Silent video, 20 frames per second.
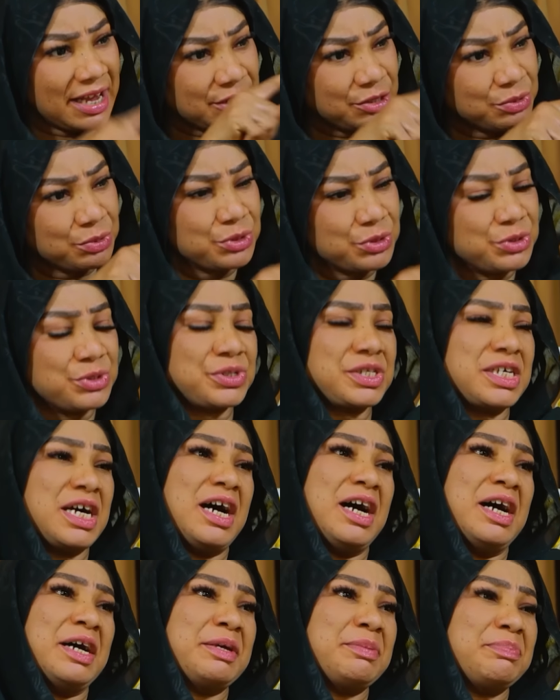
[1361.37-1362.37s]
I know your
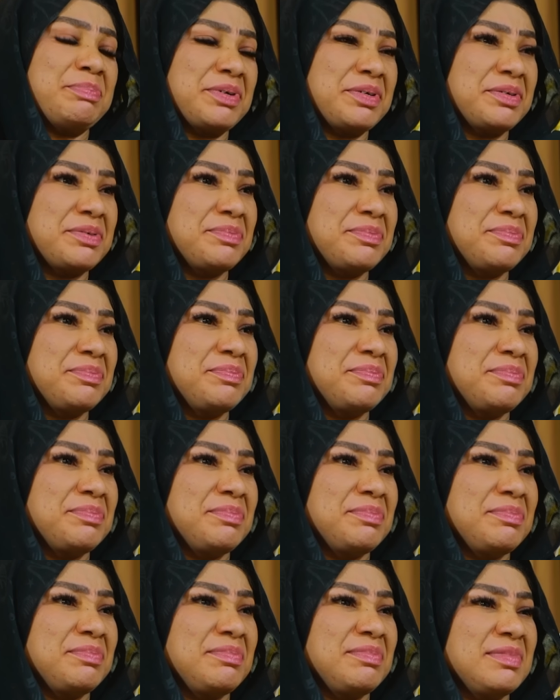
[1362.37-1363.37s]
type.
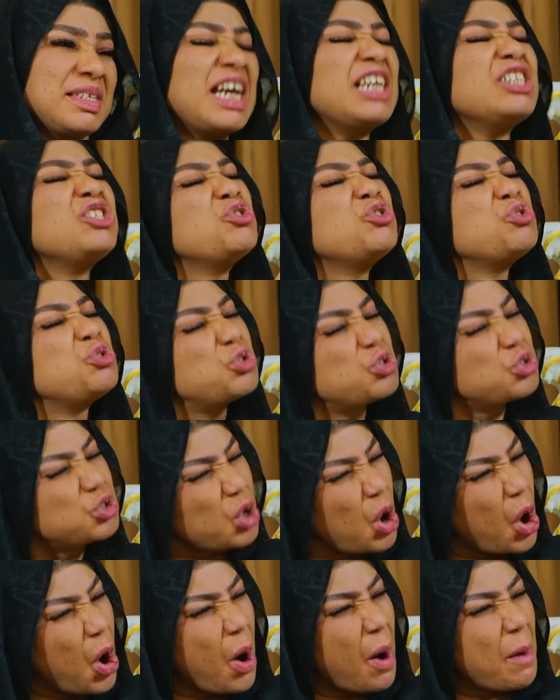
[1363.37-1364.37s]
Can you
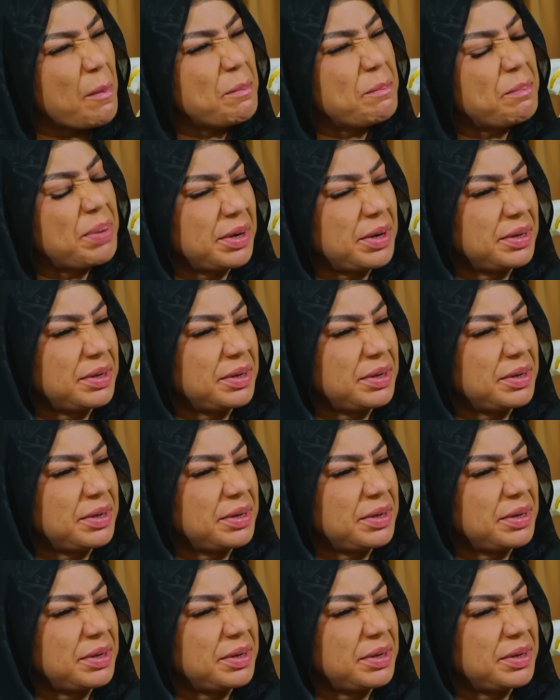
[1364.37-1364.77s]
stop?